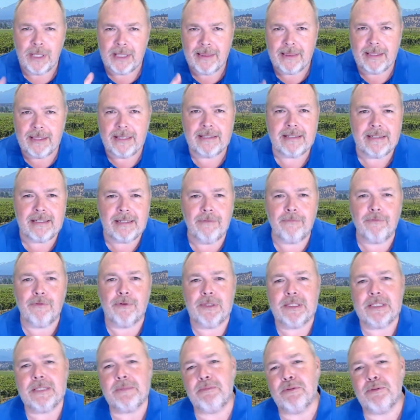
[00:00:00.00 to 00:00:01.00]
this
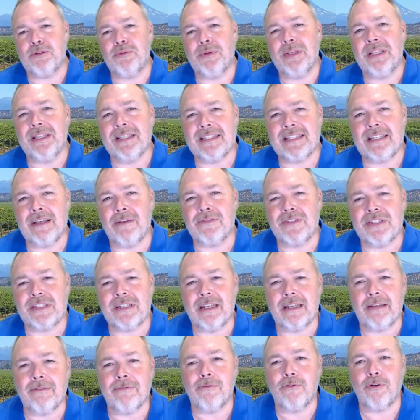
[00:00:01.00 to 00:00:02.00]
difference between the
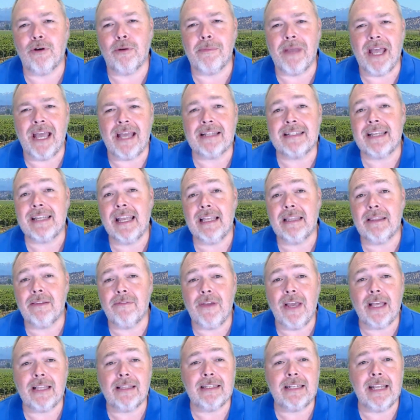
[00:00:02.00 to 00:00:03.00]
self-study format and the
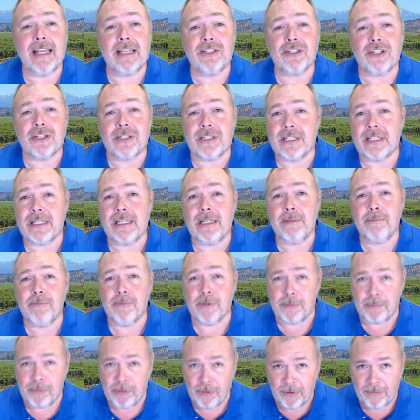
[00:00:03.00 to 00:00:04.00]
validation team
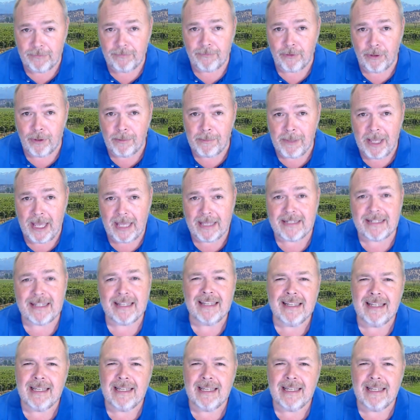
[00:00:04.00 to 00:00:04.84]
report format,